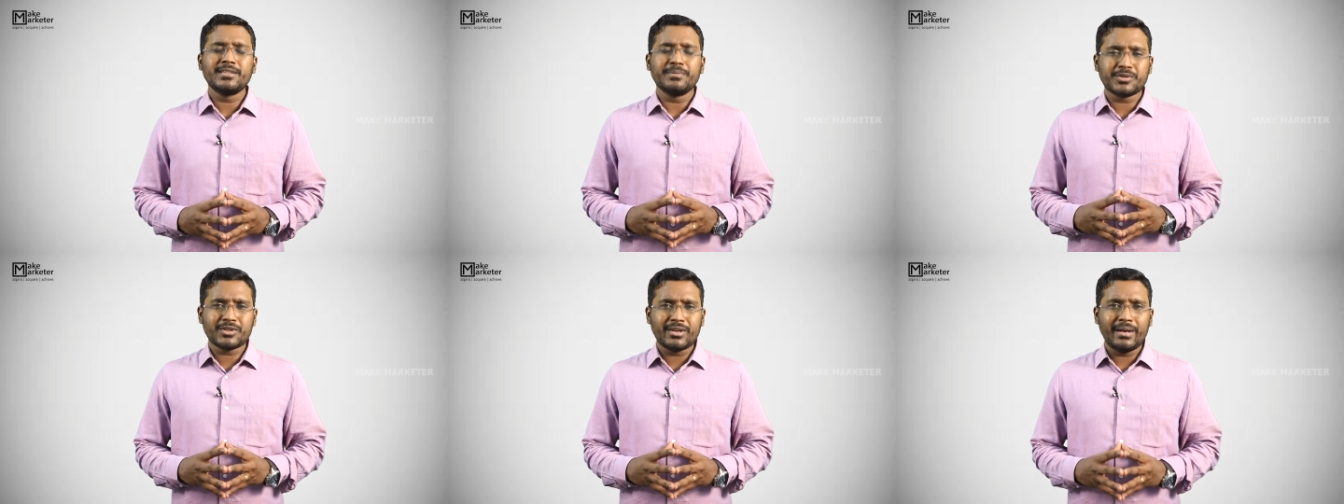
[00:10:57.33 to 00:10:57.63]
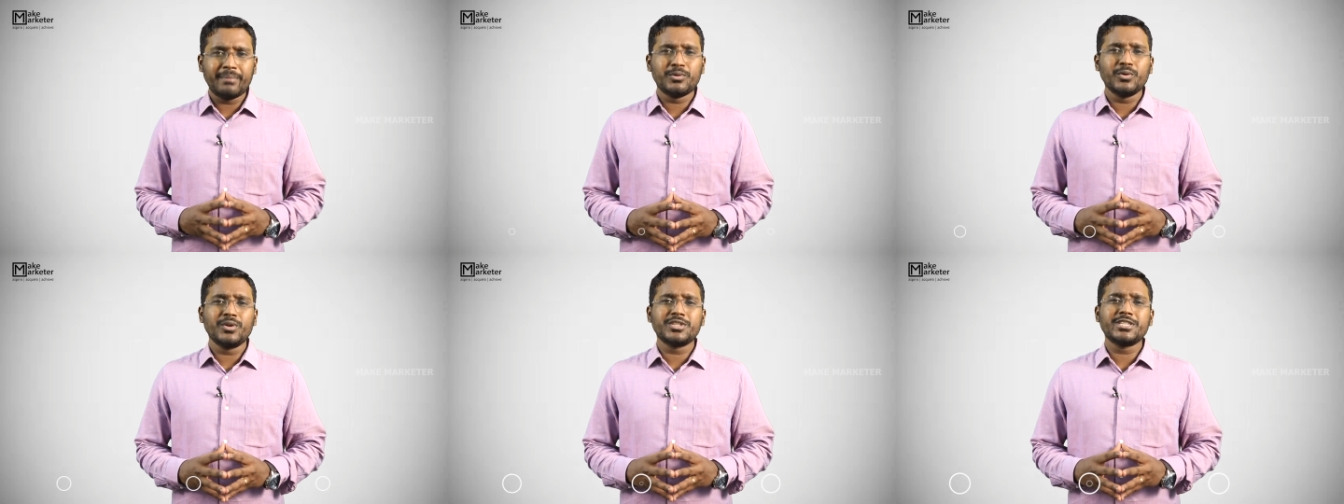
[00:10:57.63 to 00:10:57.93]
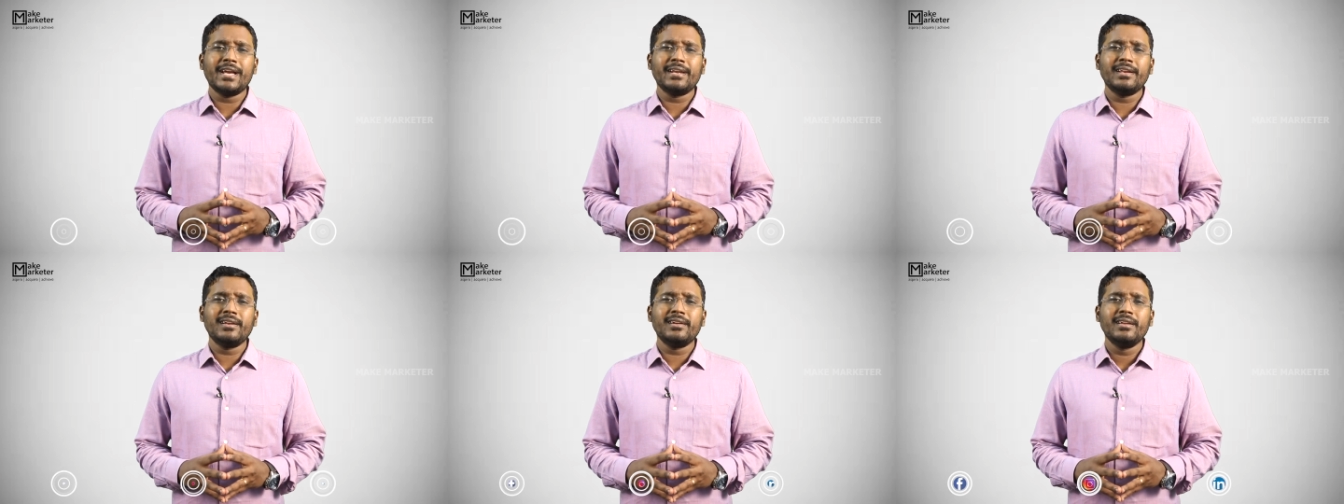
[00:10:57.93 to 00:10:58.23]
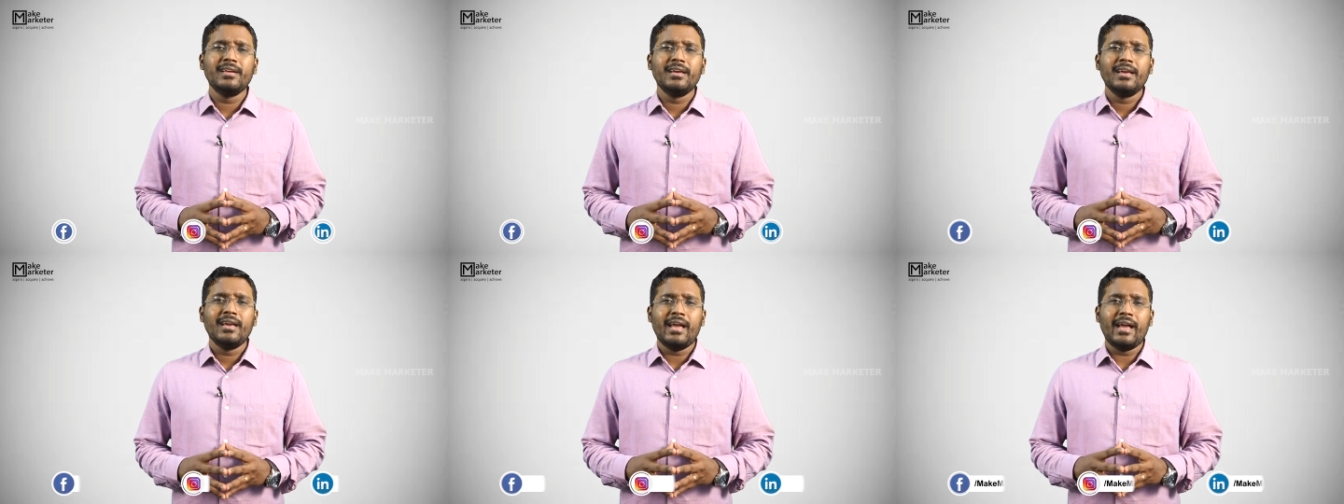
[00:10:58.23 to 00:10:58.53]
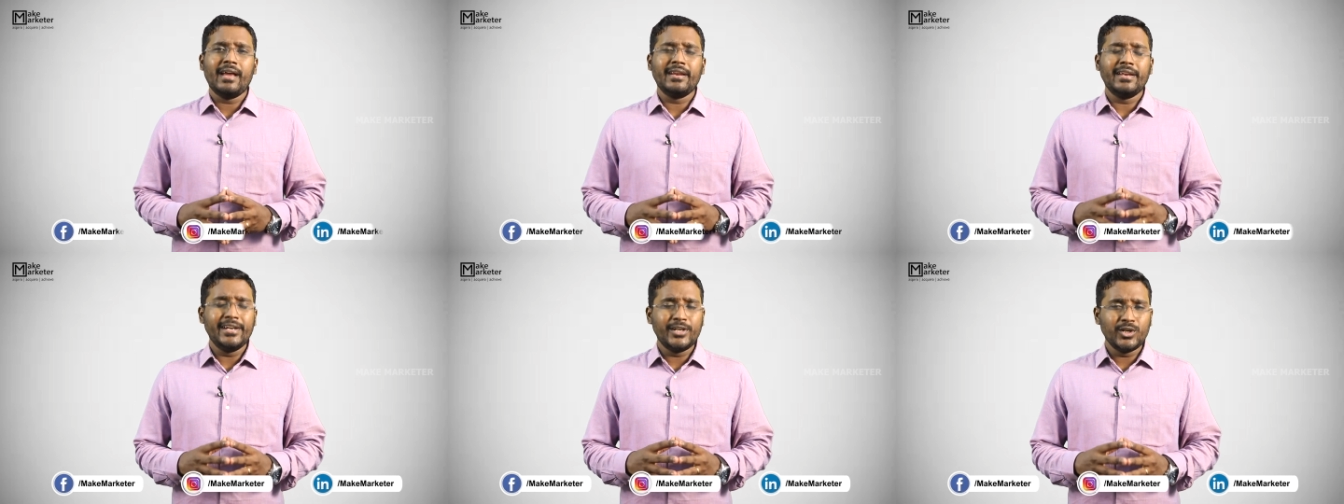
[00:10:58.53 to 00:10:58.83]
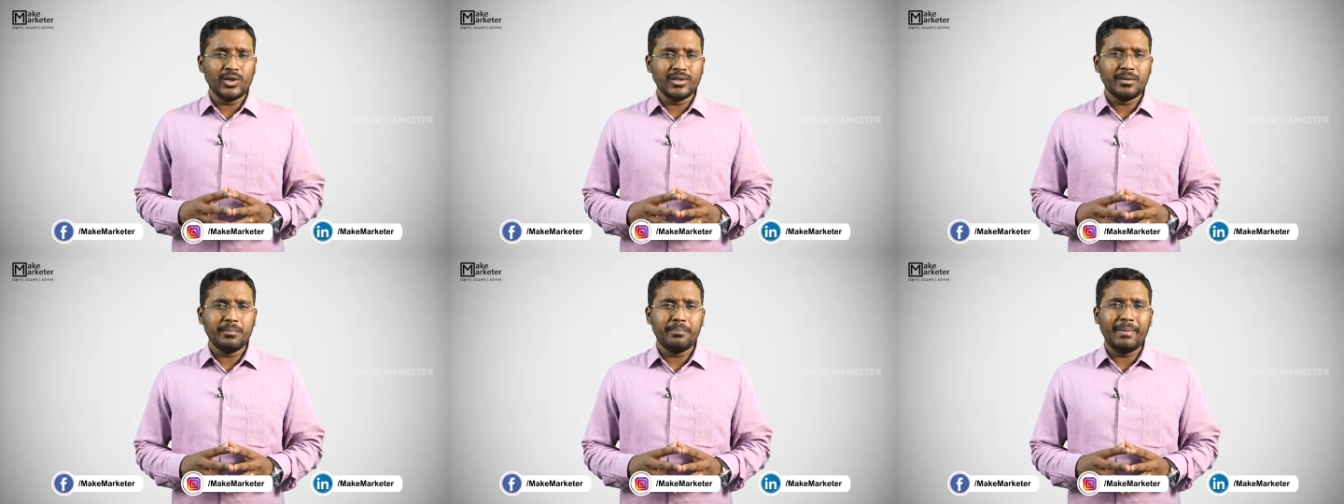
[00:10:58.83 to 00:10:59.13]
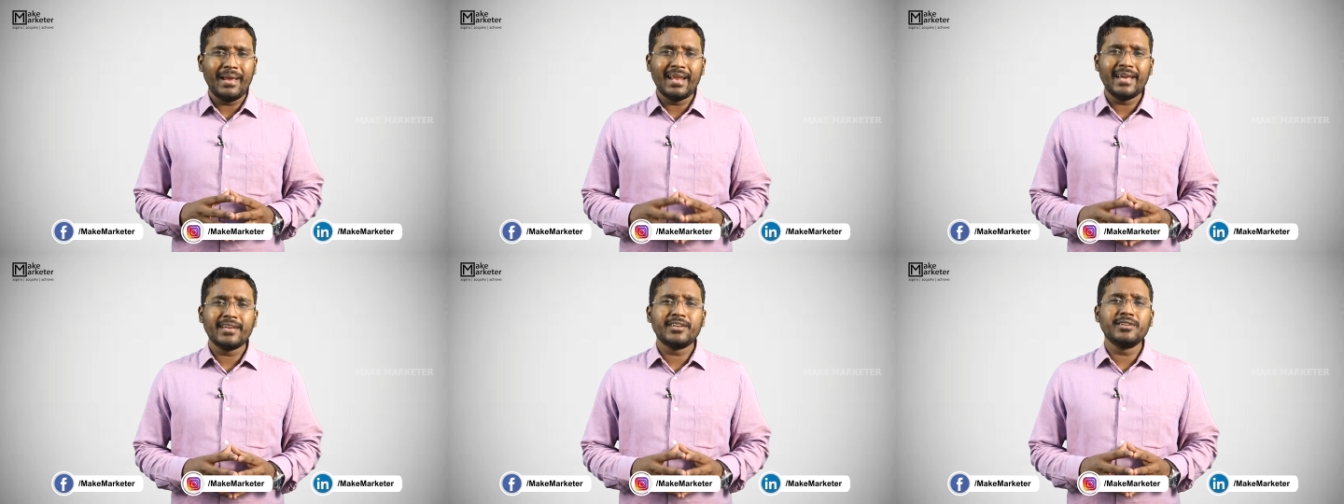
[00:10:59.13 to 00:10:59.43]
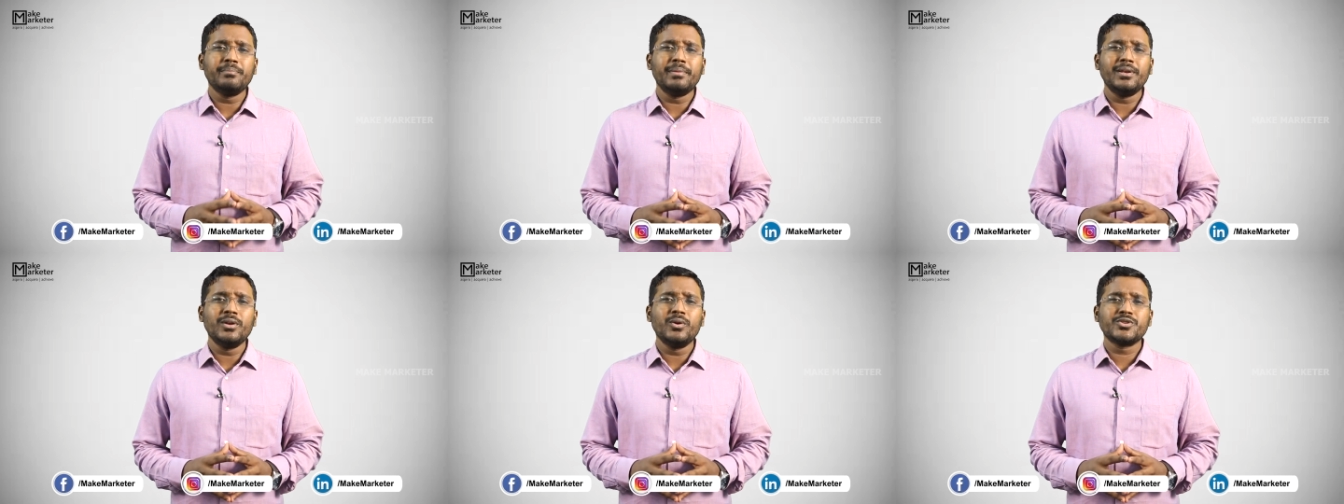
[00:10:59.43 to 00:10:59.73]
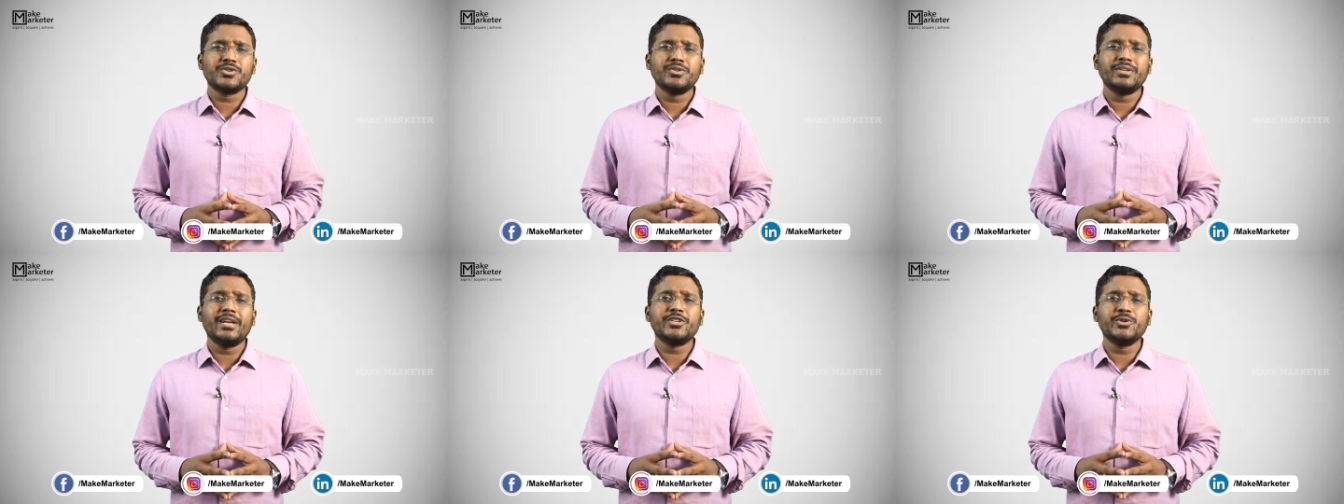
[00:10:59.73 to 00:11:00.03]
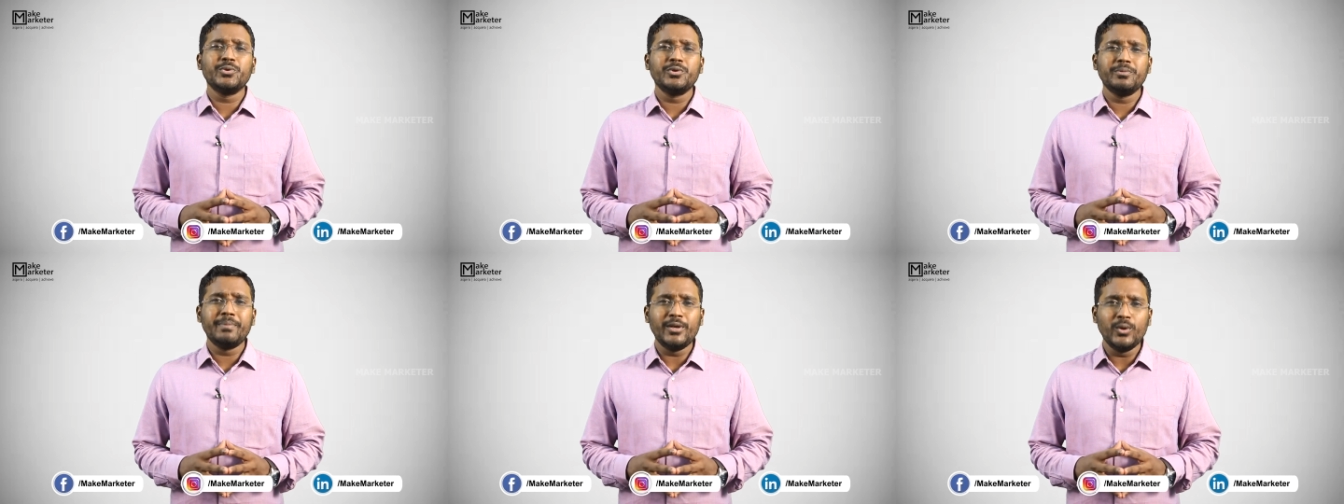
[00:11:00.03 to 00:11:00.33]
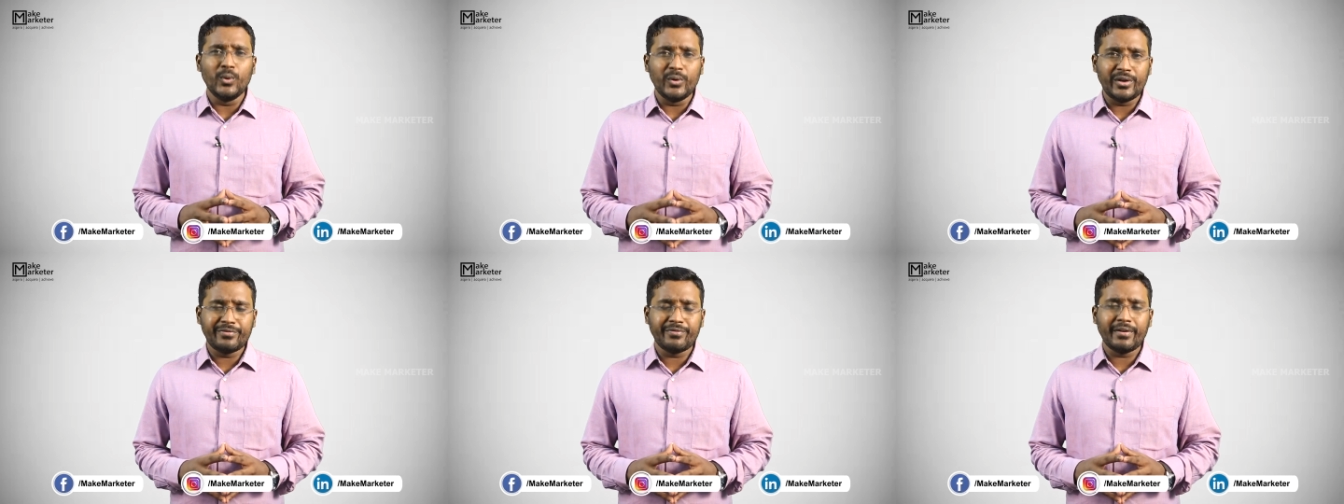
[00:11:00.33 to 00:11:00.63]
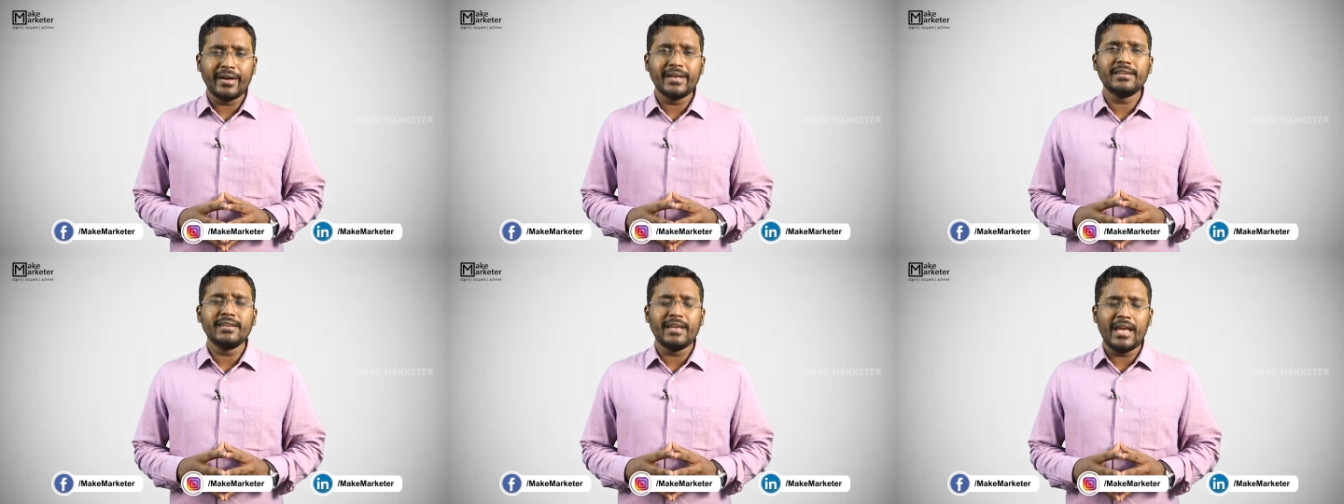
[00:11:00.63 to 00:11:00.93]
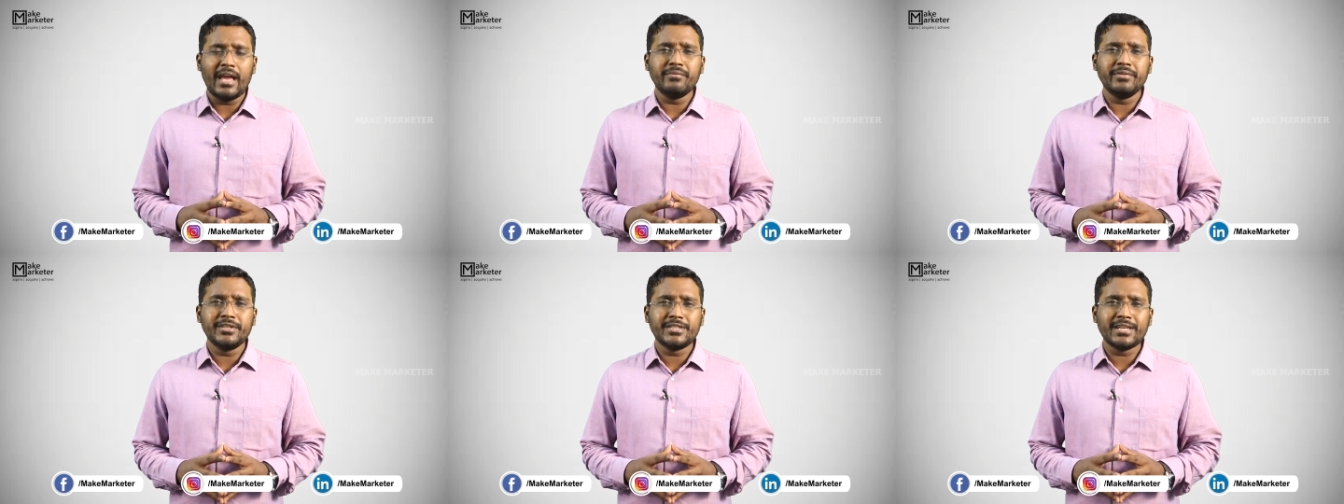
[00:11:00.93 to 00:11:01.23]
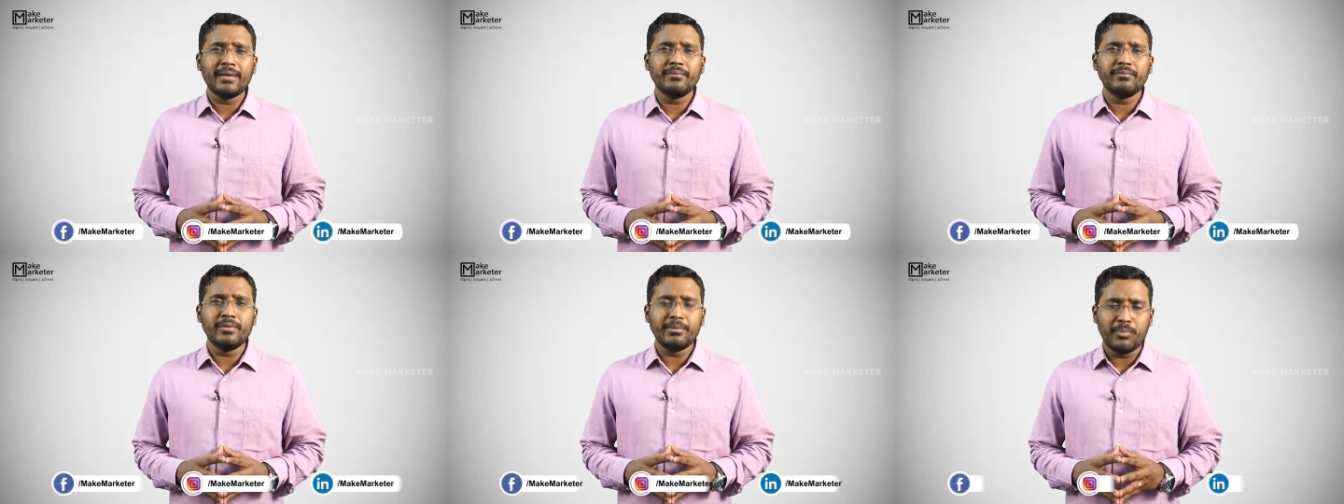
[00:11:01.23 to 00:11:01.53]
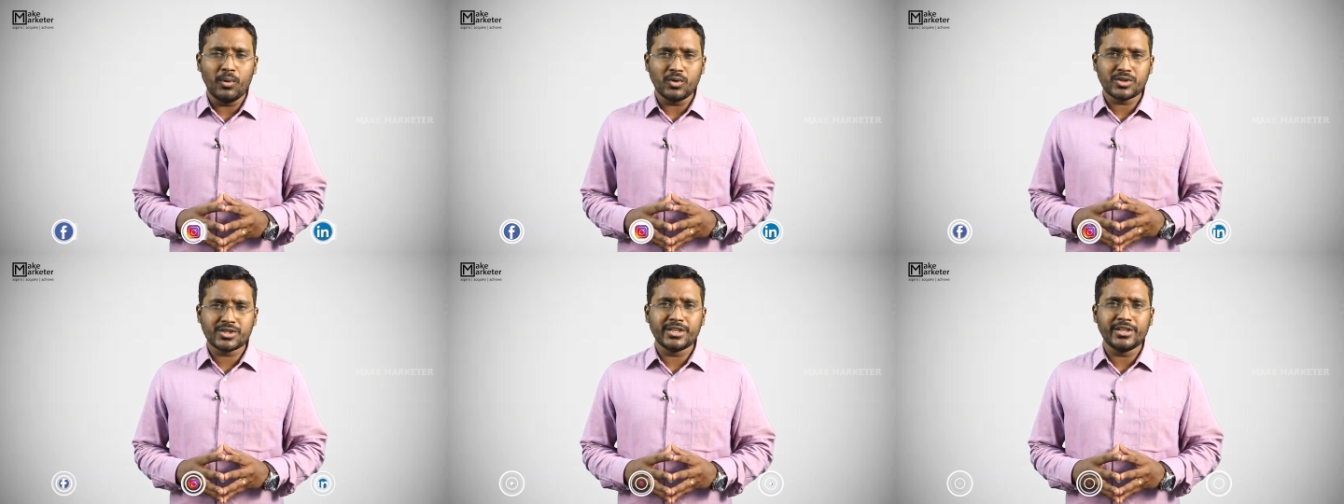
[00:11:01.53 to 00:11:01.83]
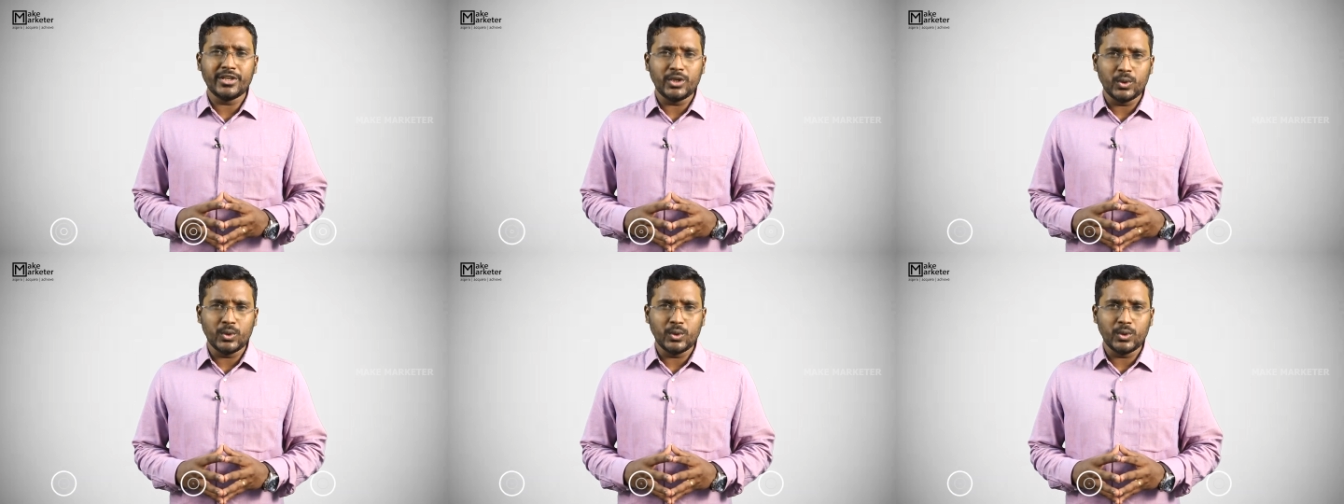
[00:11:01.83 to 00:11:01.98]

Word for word: subscribe to our channel and hit on the bell icon below so that you would be notified every time we post a